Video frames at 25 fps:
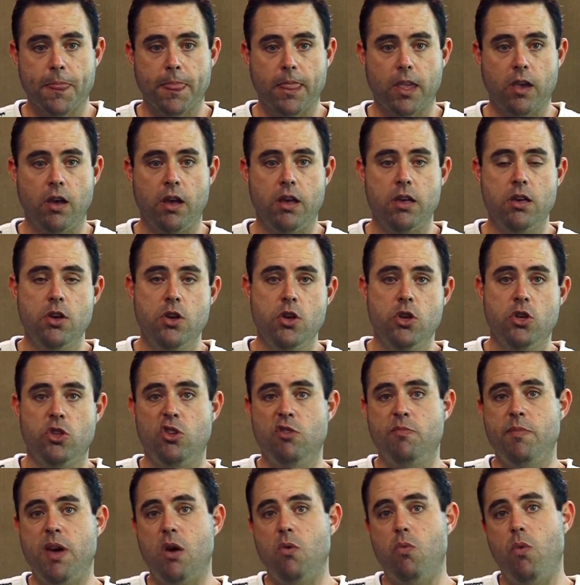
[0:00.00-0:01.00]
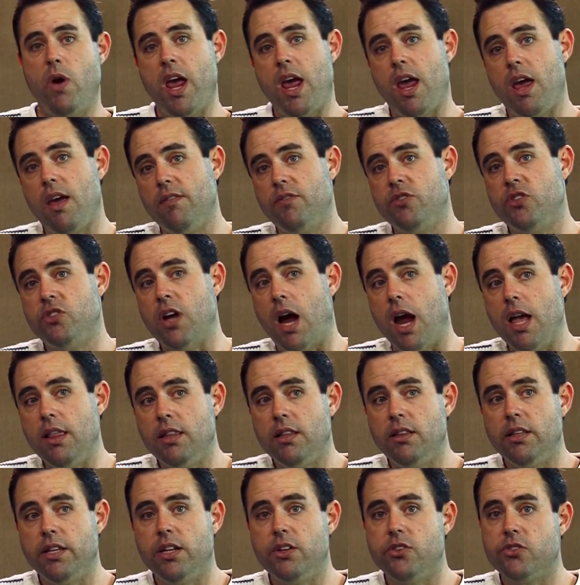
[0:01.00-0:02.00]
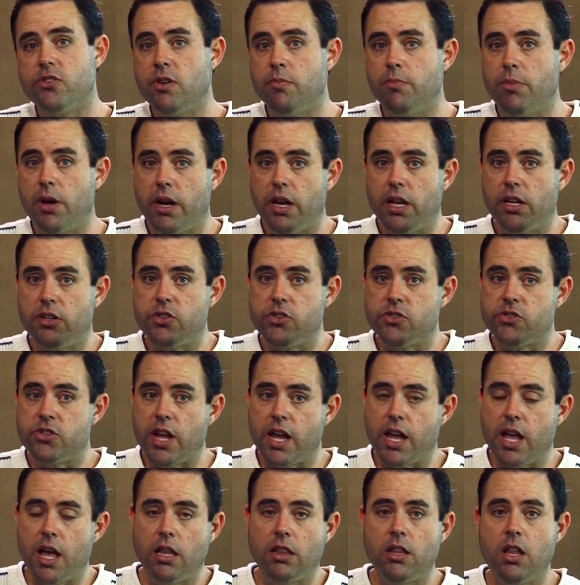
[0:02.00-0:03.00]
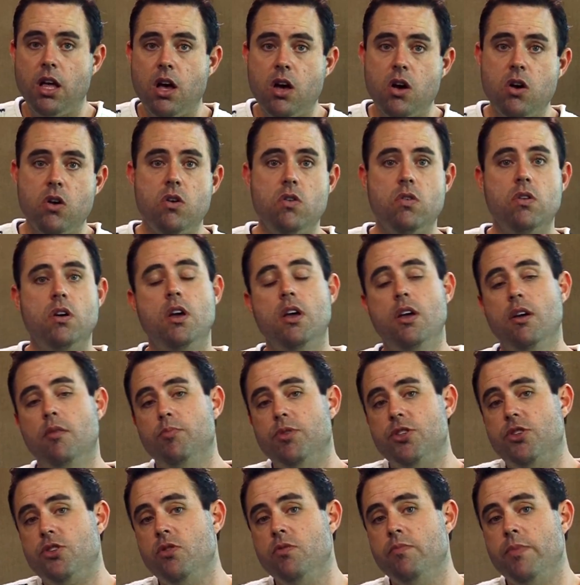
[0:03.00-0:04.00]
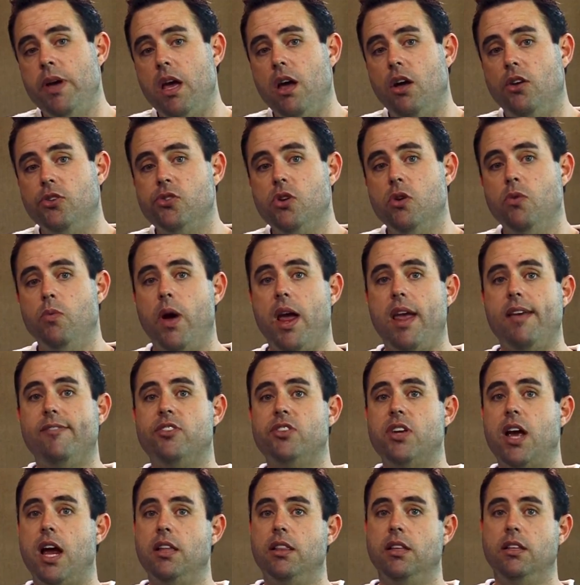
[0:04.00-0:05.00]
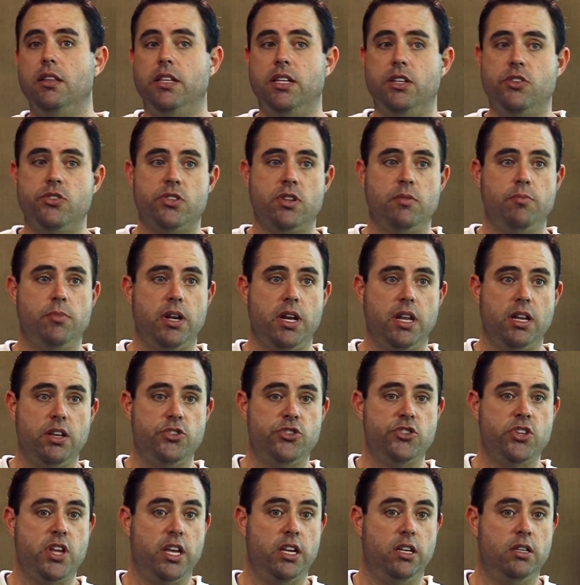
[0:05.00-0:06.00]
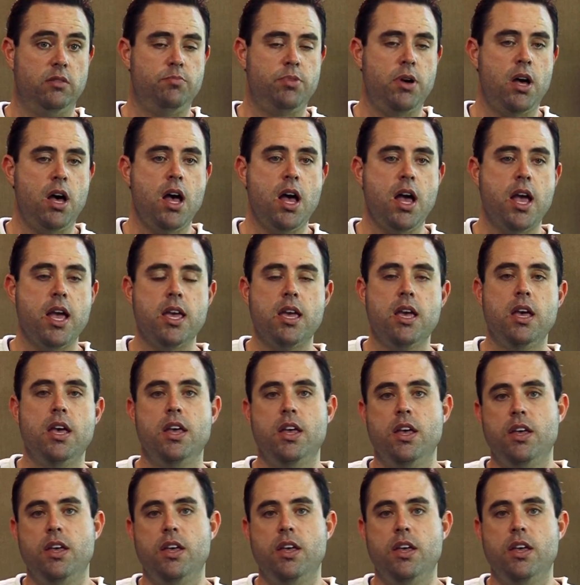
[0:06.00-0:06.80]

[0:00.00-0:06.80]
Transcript: Okay? You may wave silently to somebody to say hello, but you may also wave silently to somebody to say goodbye.